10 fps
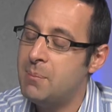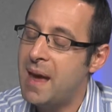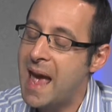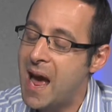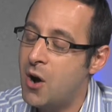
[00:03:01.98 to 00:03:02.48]

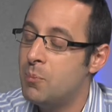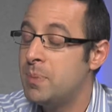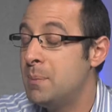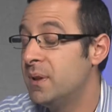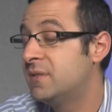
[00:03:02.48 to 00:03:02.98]
how
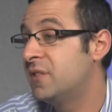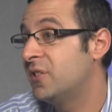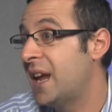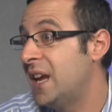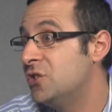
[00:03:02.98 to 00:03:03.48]
people of
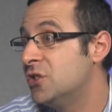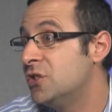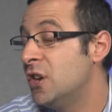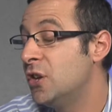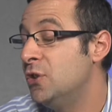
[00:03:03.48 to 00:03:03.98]
different ages
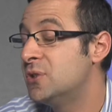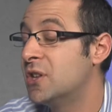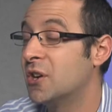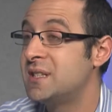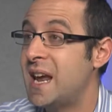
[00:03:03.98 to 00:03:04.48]
use
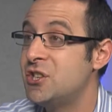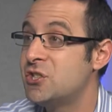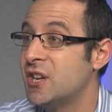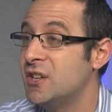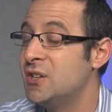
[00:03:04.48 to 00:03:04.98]
their
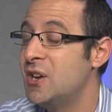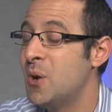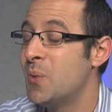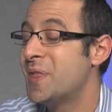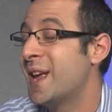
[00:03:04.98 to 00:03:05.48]
attention,
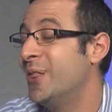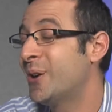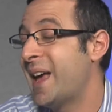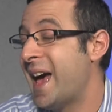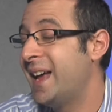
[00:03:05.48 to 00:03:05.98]
what they
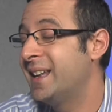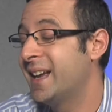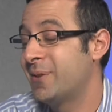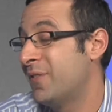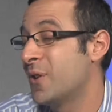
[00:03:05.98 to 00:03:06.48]
look at,
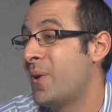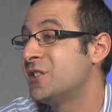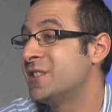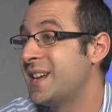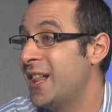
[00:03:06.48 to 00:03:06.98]
like if they're
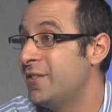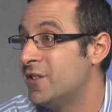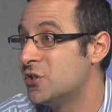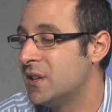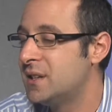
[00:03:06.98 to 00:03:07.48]
watching
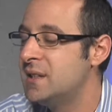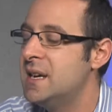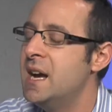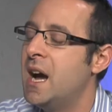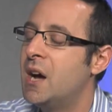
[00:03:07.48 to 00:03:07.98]
television,
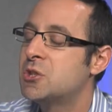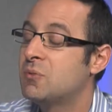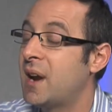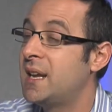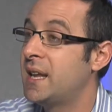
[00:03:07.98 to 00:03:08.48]
to
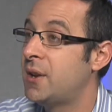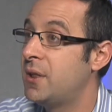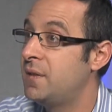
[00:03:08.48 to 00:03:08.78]
regulate how they